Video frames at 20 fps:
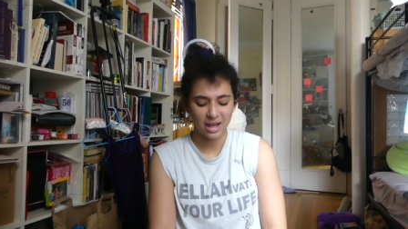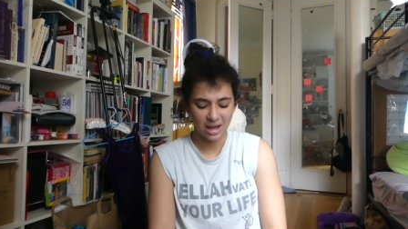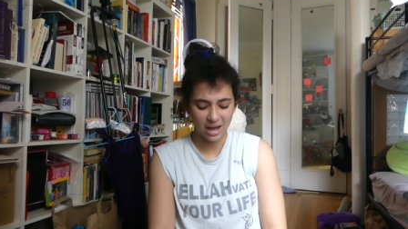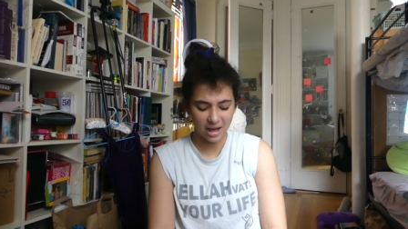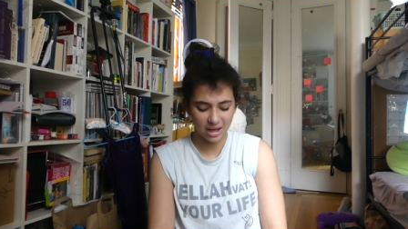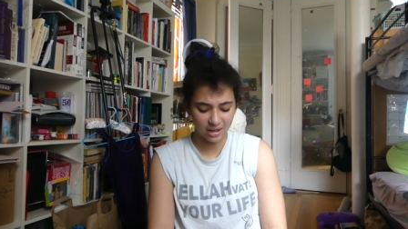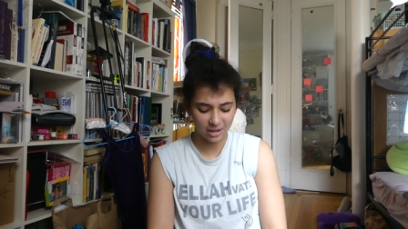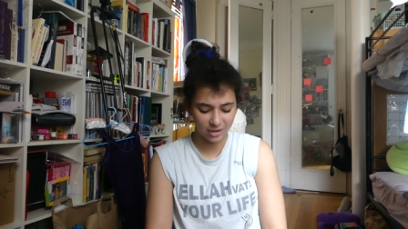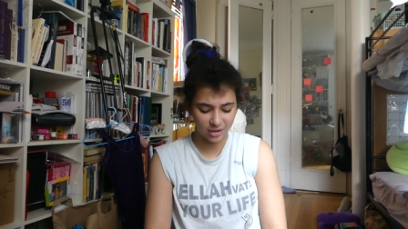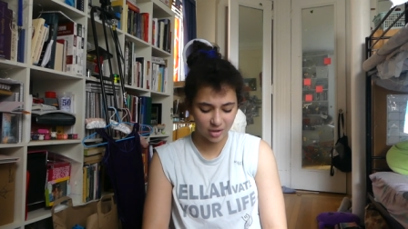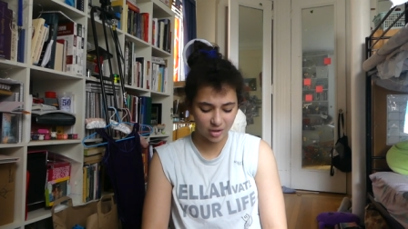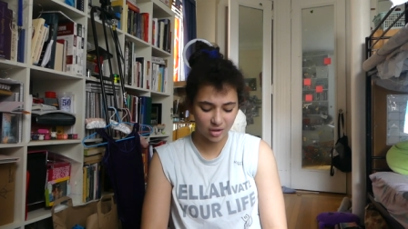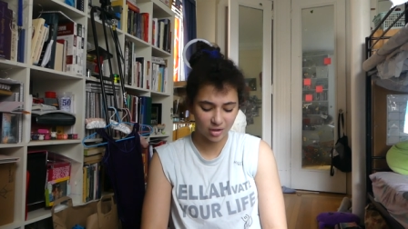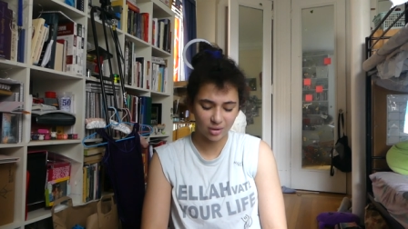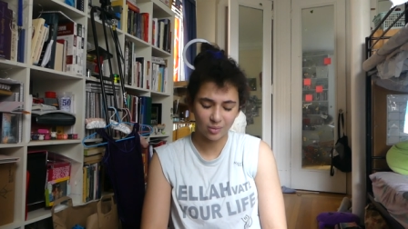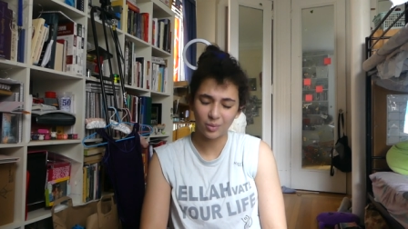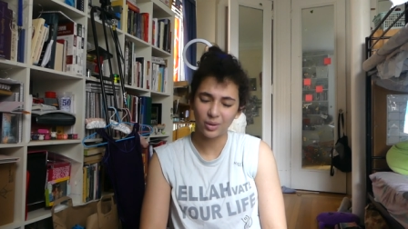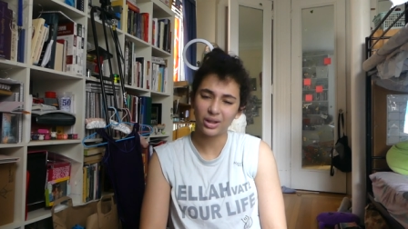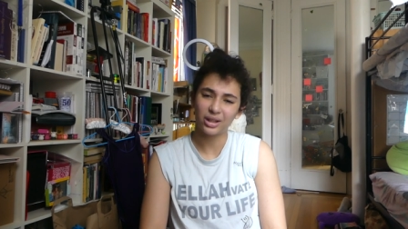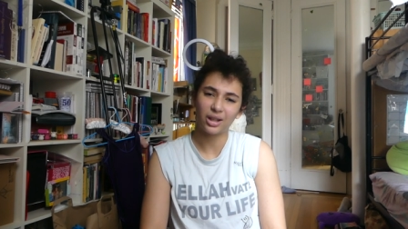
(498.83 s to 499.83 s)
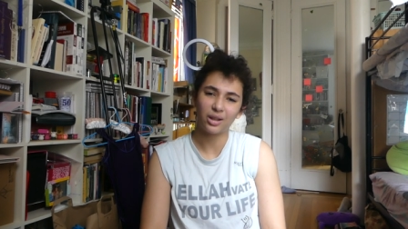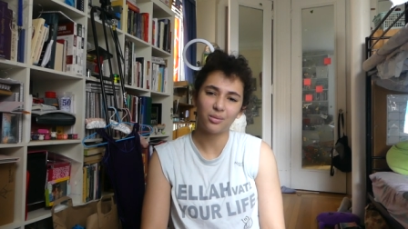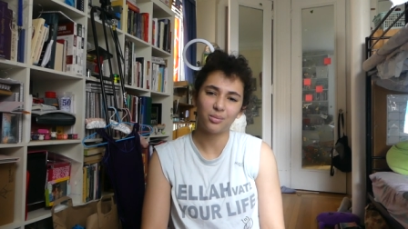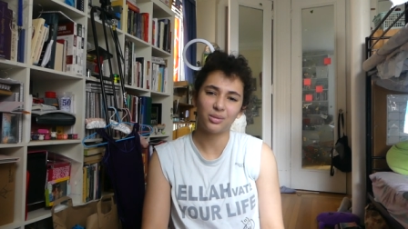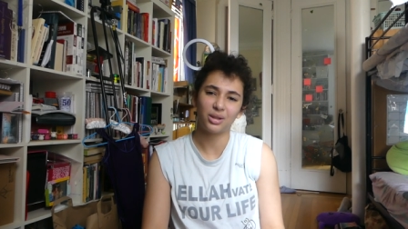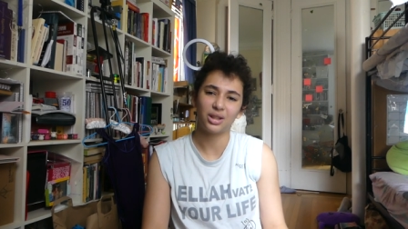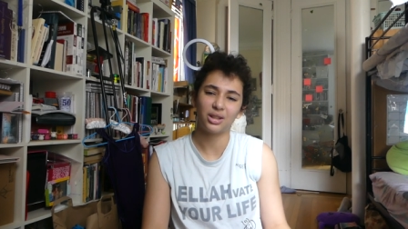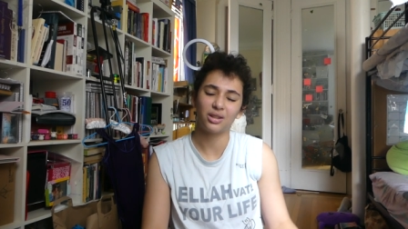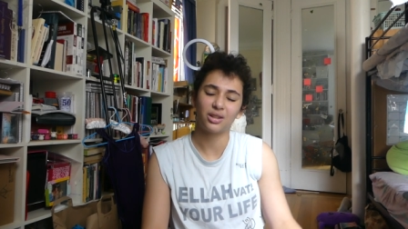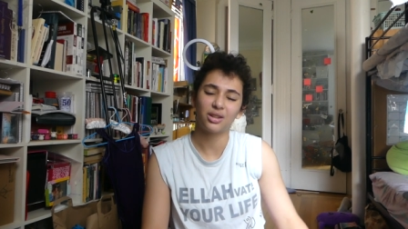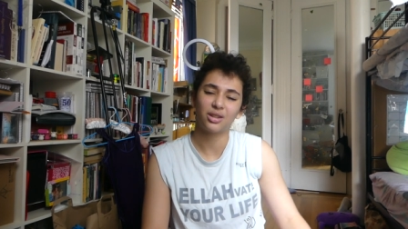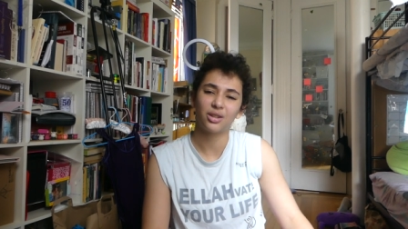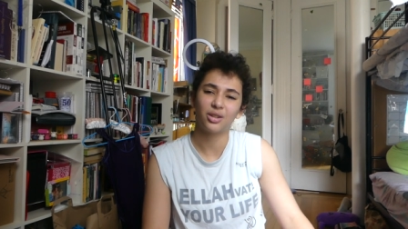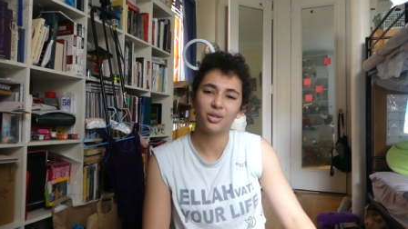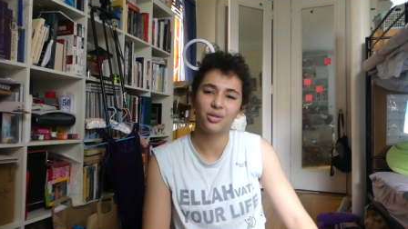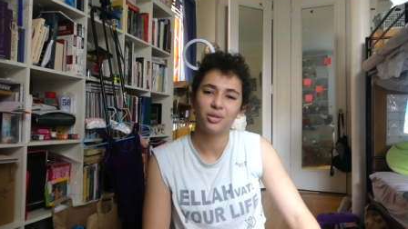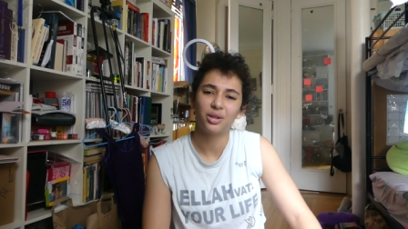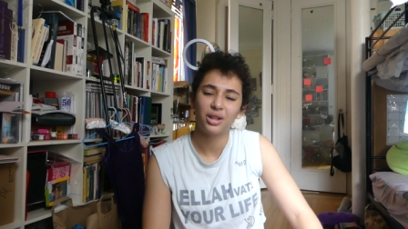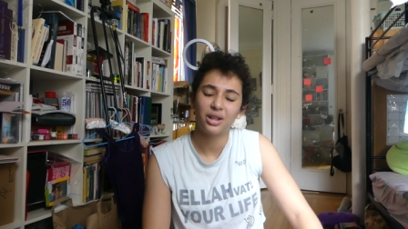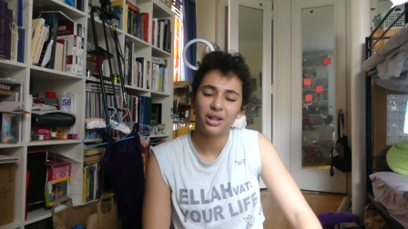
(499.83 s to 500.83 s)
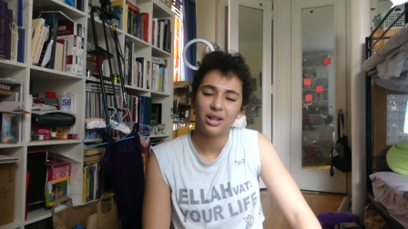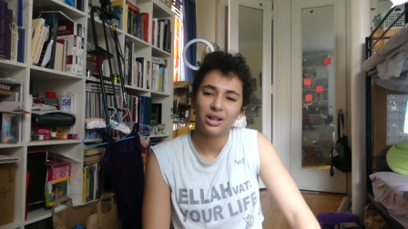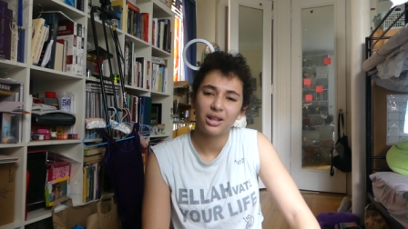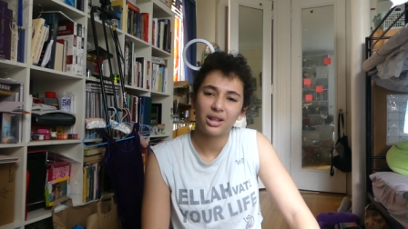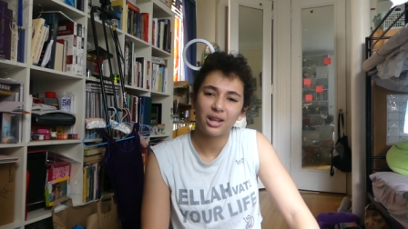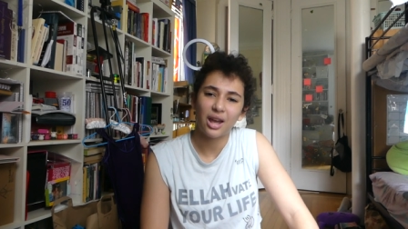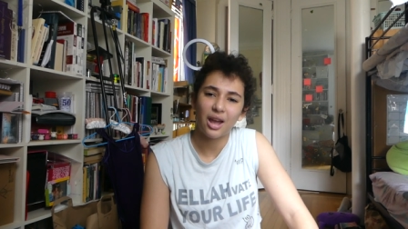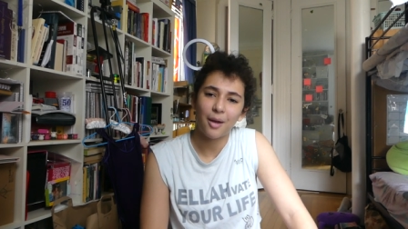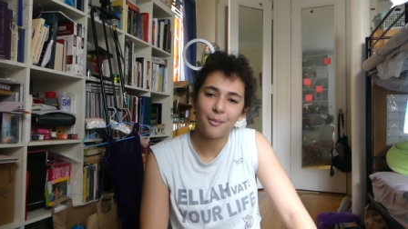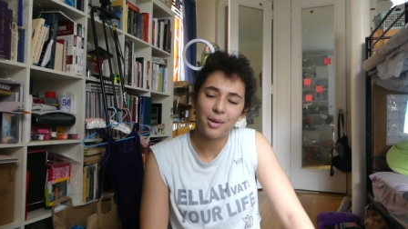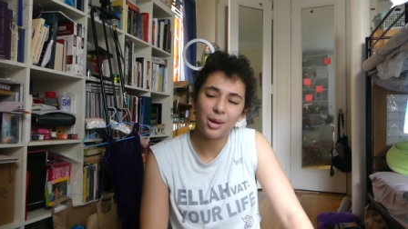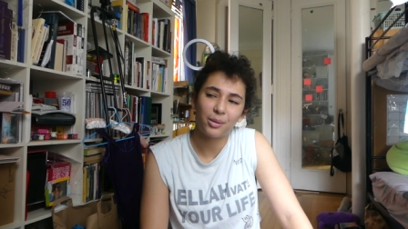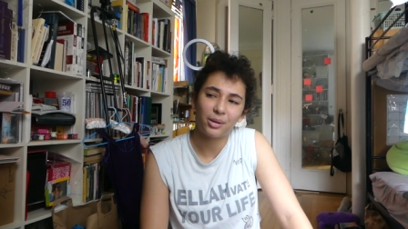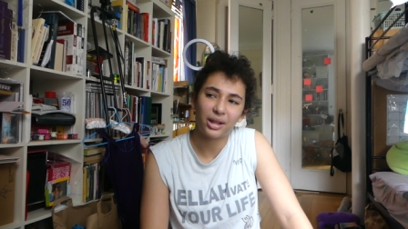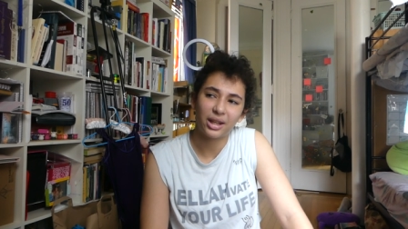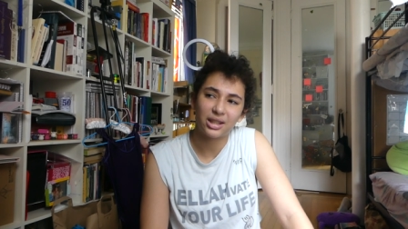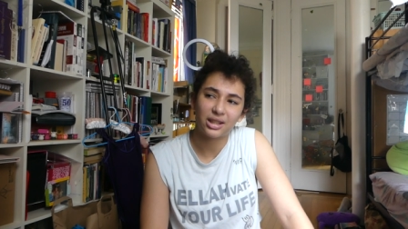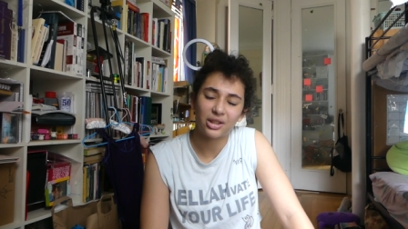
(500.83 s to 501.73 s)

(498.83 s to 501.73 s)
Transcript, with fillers: and it's really helped me, you know, be able to get